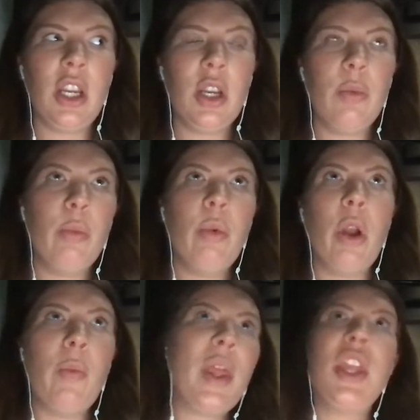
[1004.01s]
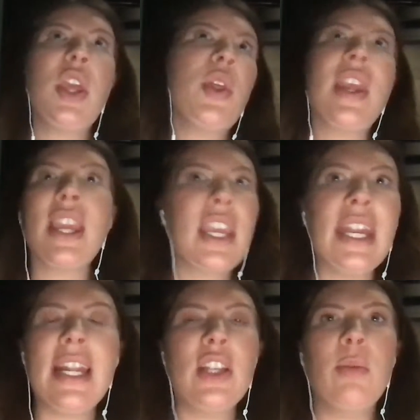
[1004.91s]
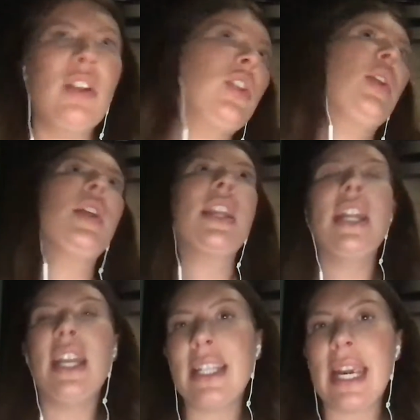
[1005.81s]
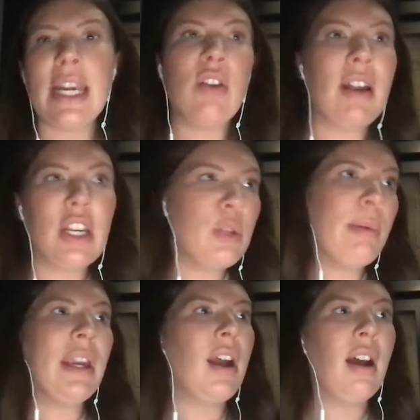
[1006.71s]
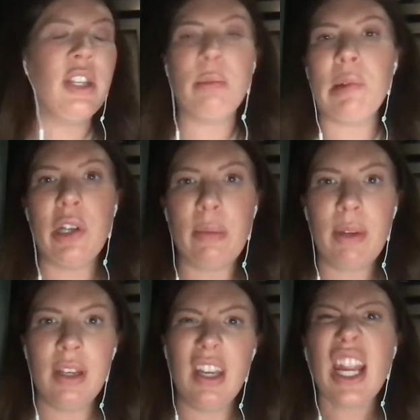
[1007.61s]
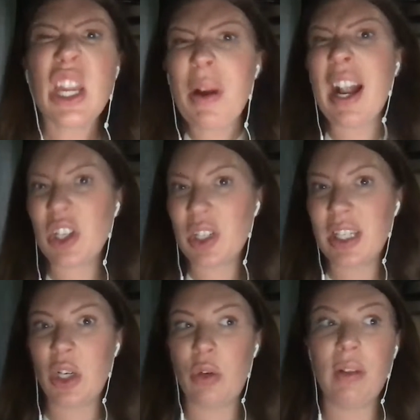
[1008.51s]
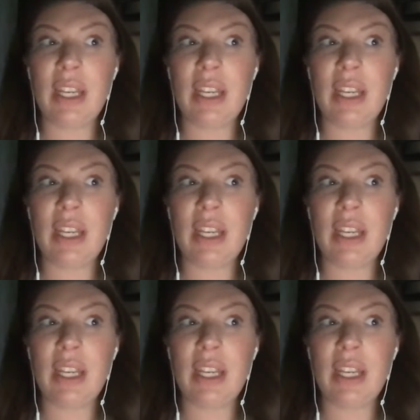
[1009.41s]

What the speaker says: You think you need something, so you think you need a 10 grand PR deployment, and you actually don't.